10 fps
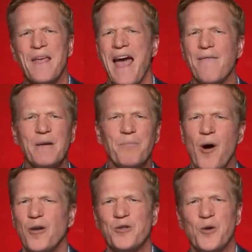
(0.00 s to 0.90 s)
Having
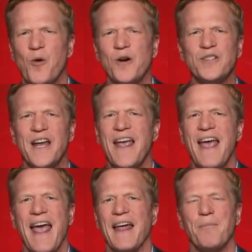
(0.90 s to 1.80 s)
Paul George
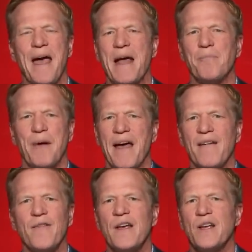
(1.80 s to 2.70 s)
and Pat
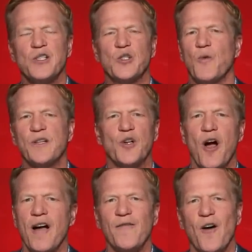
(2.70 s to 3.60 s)
Bev switch
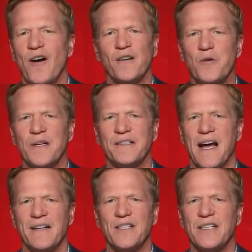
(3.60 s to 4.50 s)
off on Luka
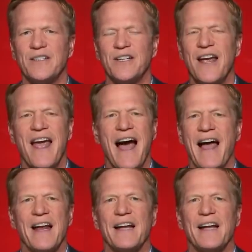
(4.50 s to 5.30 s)
Doncic I, oh.